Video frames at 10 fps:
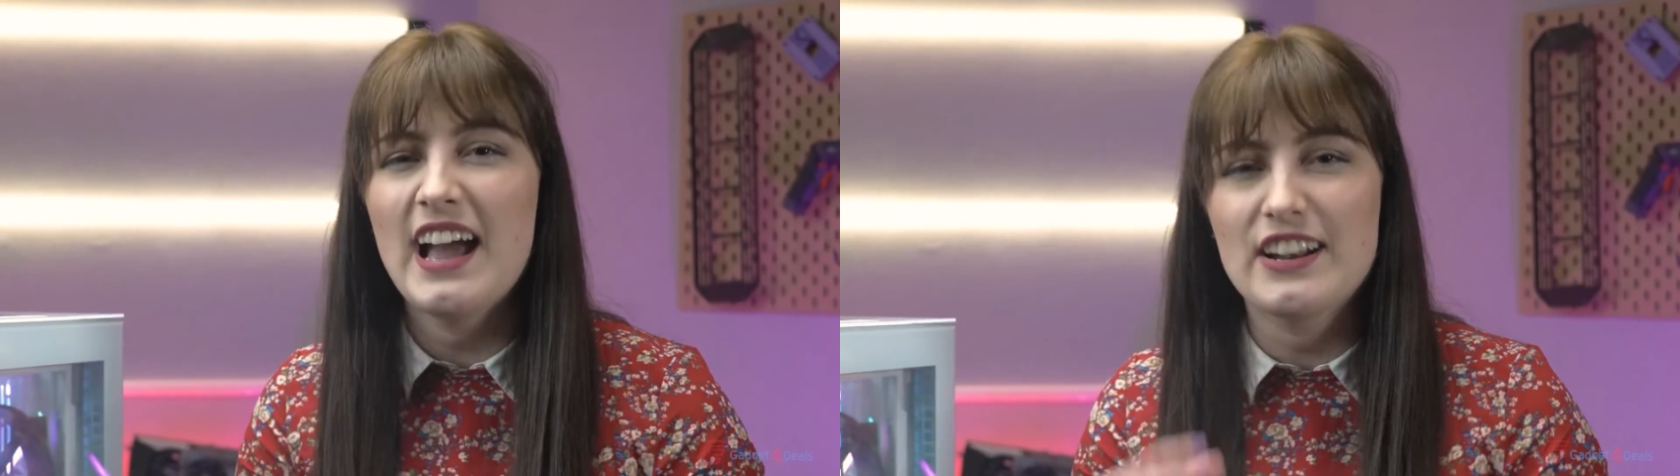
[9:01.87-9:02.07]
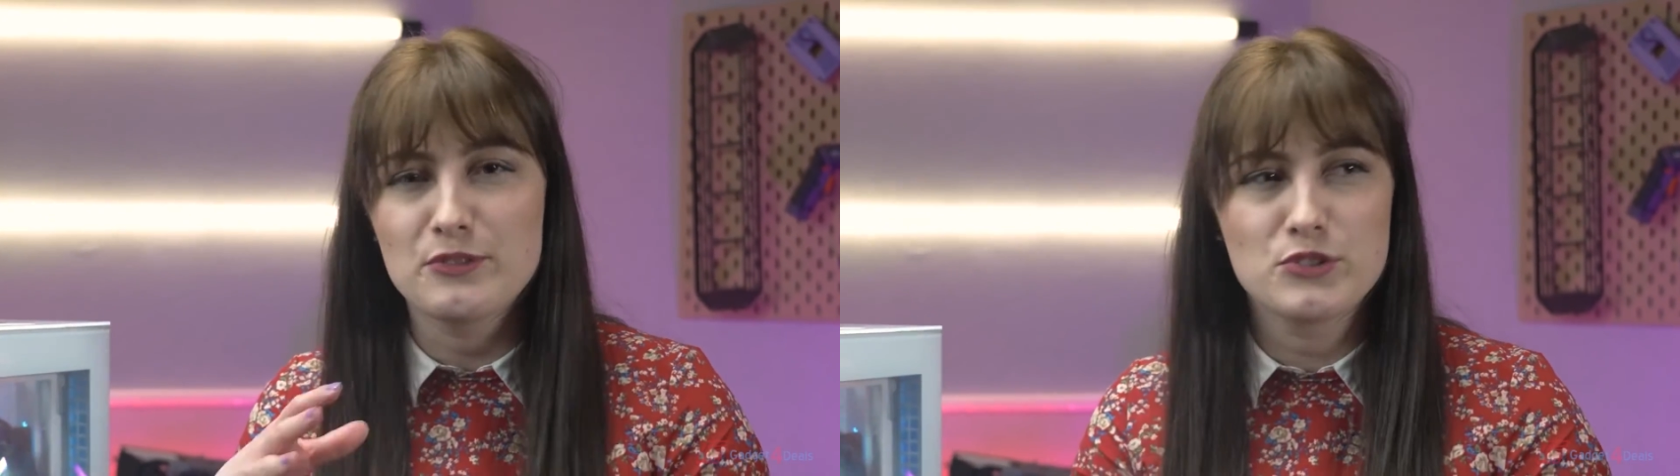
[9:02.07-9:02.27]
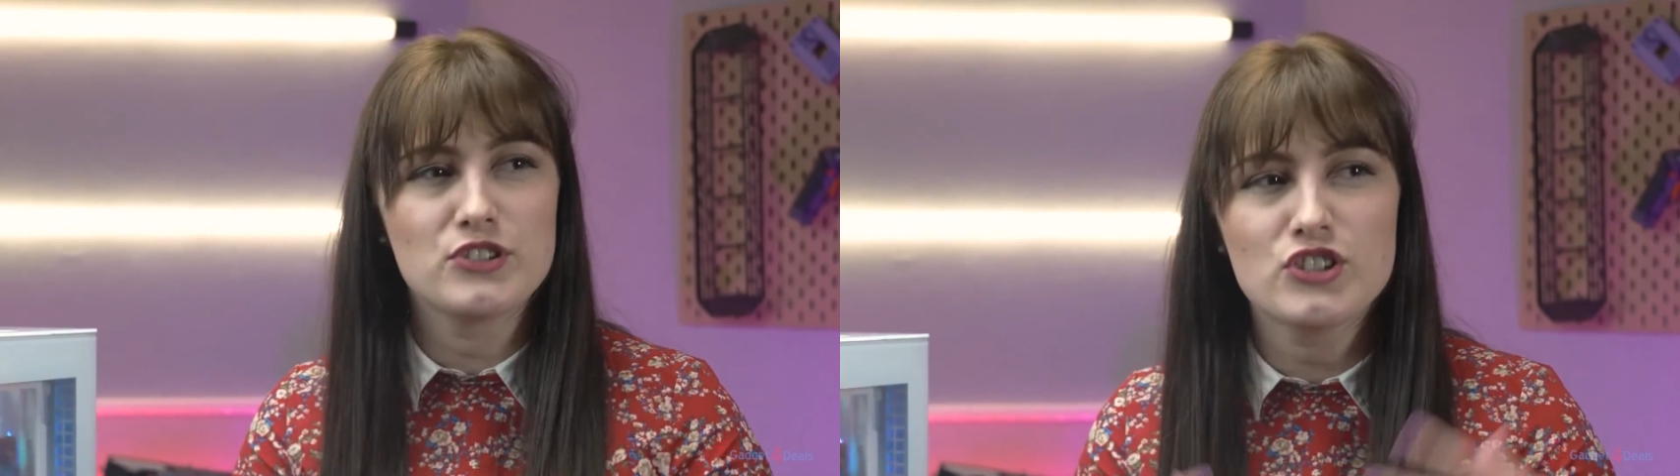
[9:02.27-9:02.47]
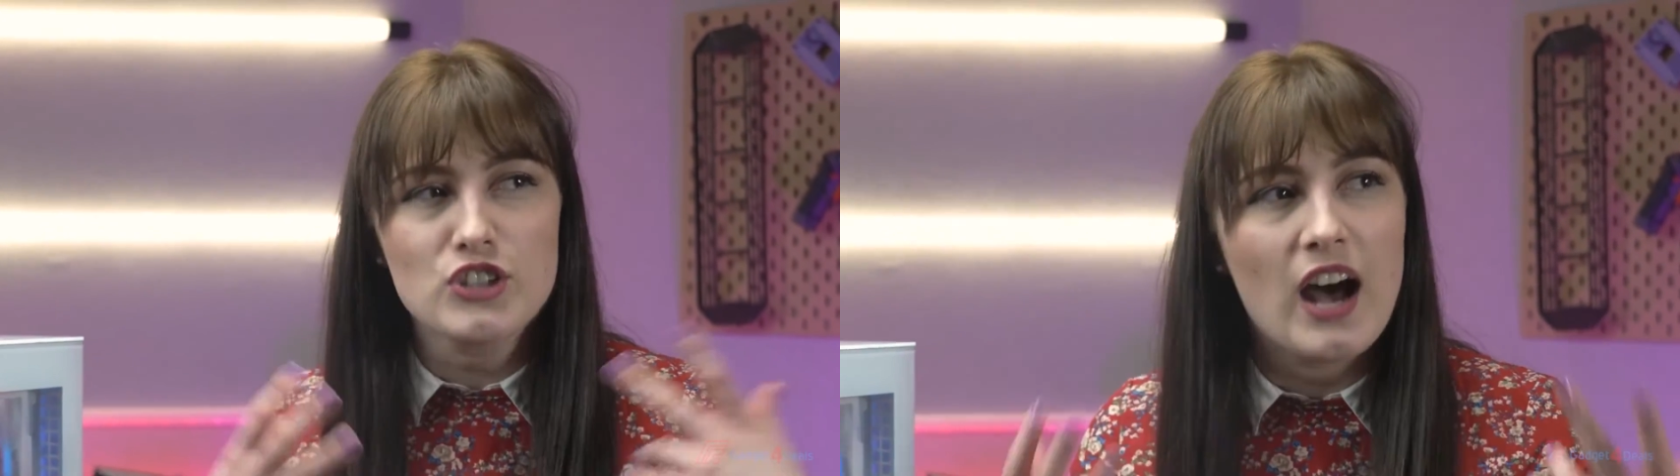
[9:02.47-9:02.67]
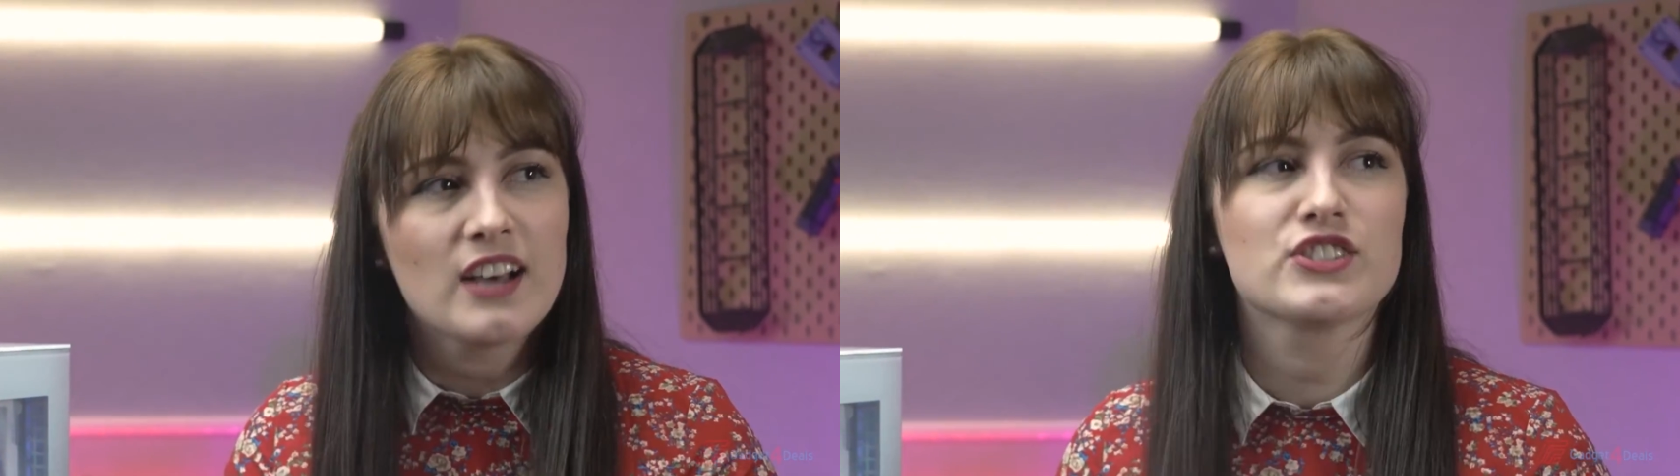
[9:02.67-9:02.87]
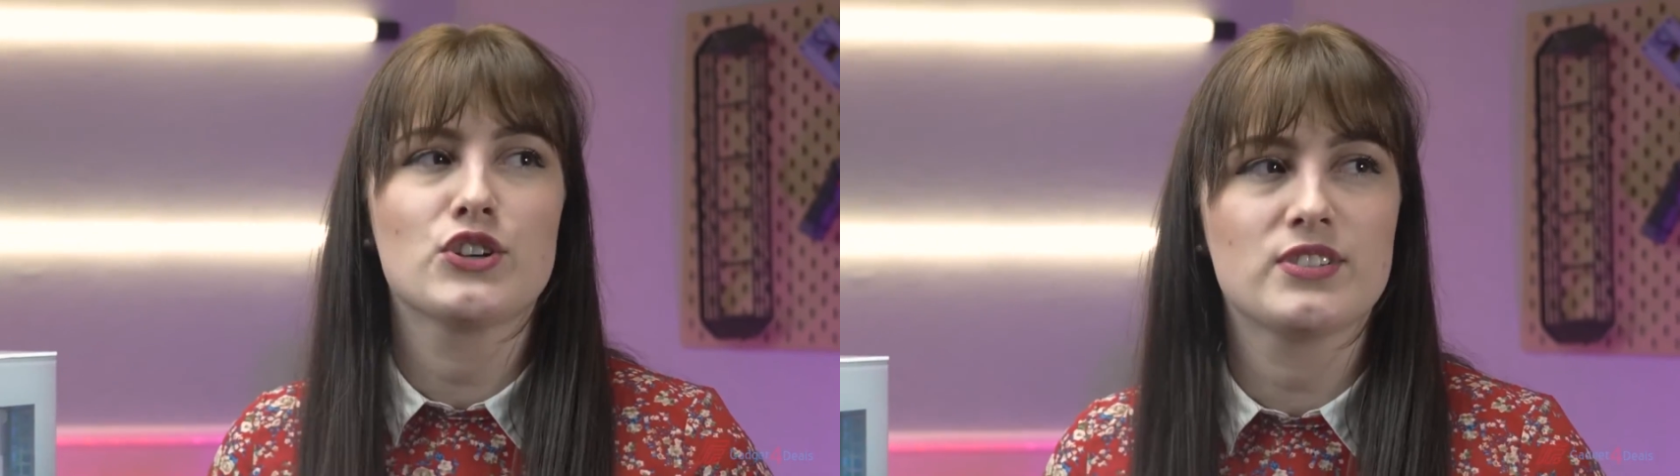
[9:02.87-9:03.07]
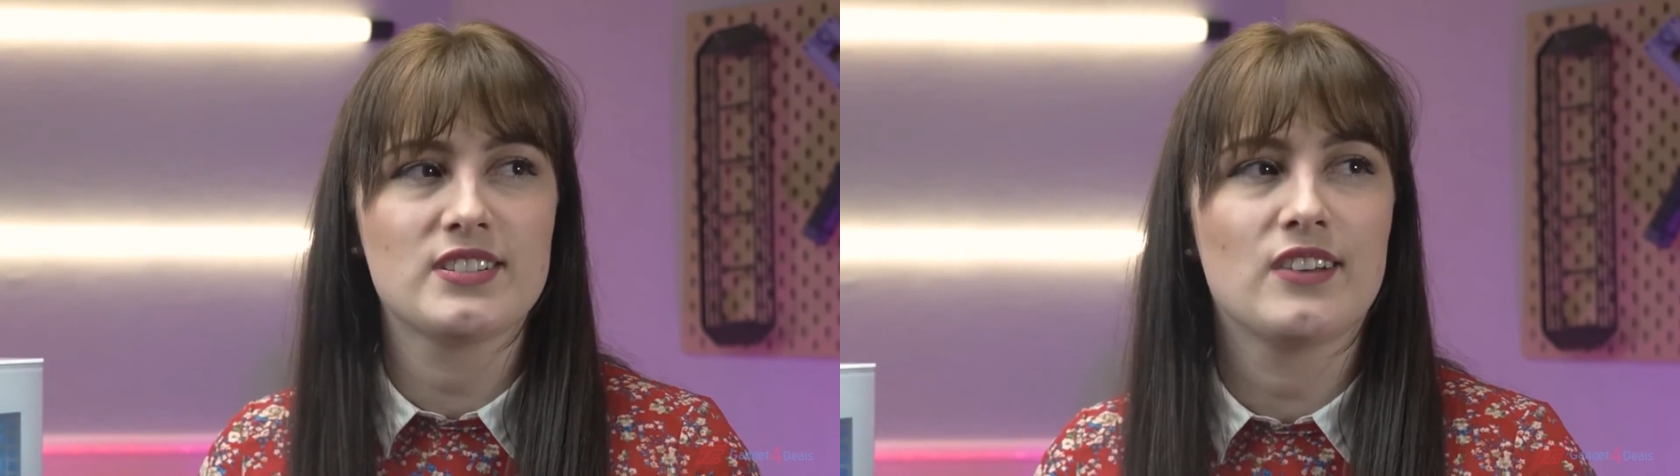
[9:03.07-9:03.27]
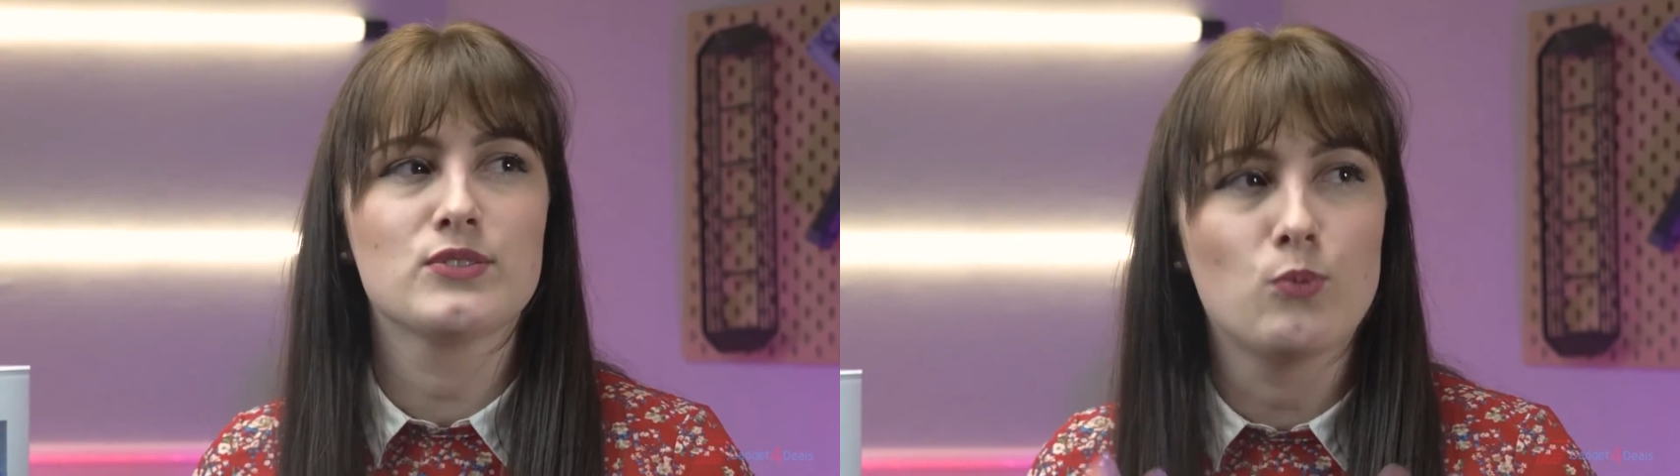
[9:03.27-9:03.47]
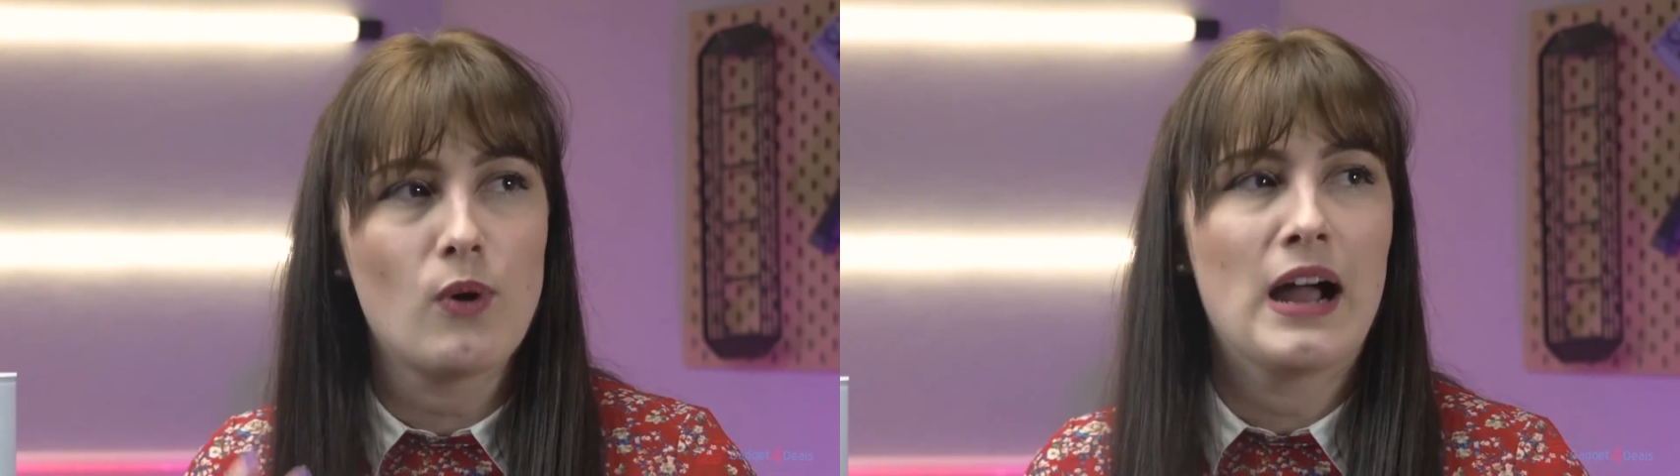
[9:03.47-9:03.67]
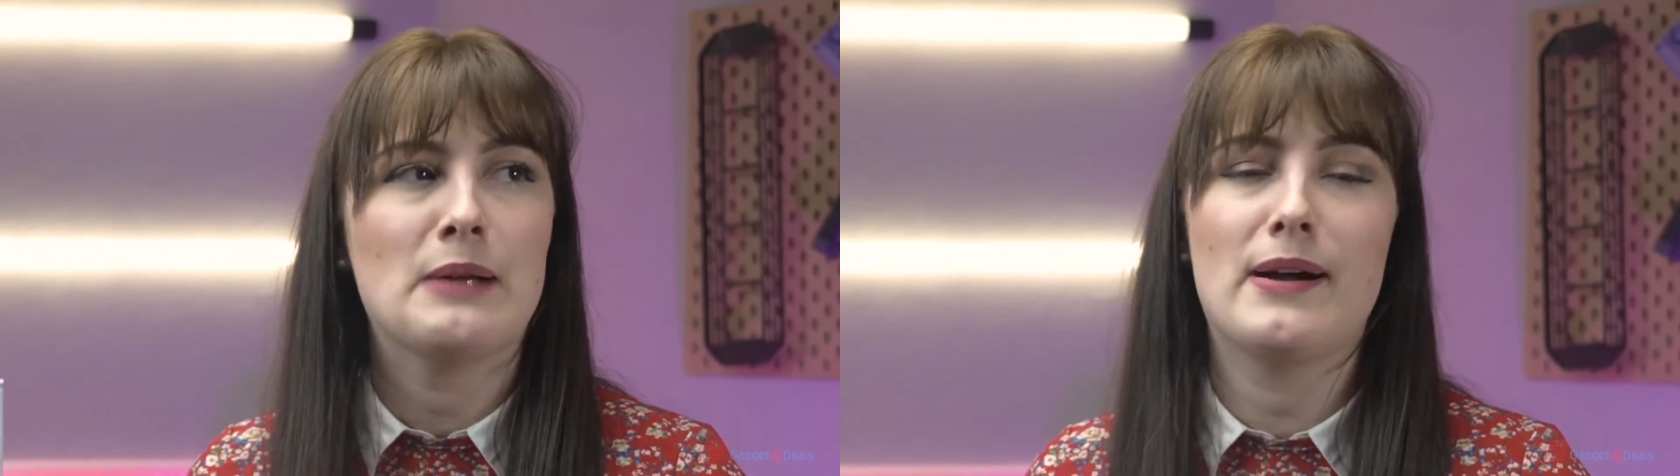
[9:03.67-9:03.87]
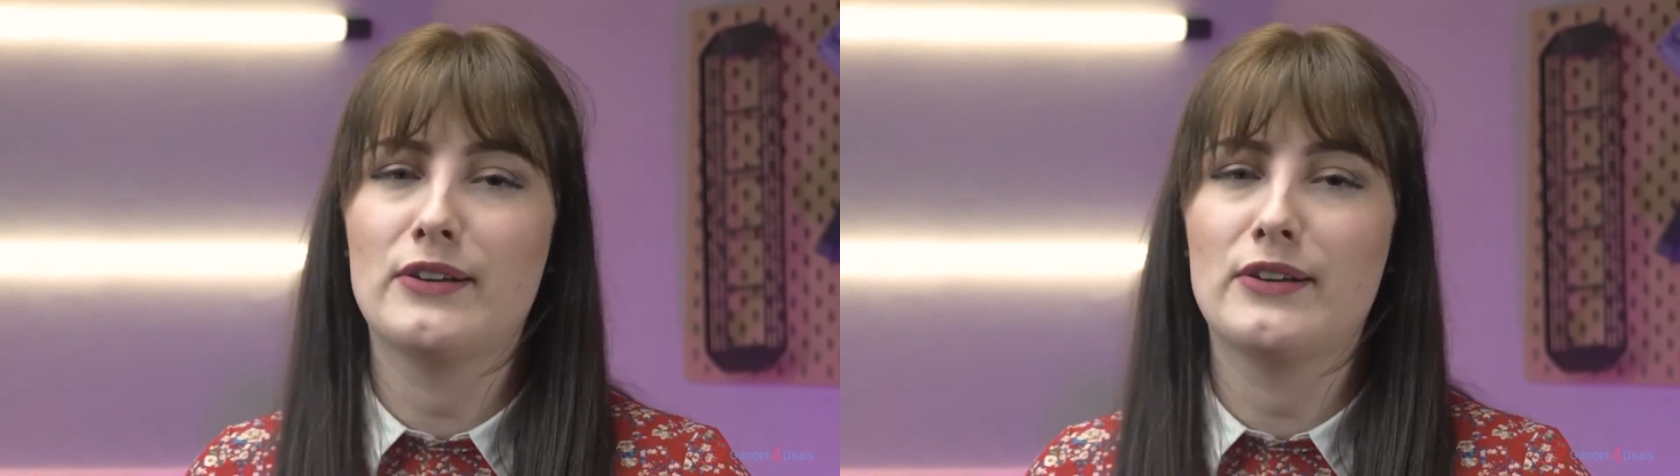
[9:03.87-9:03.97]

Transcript: and just ask yourselves, why am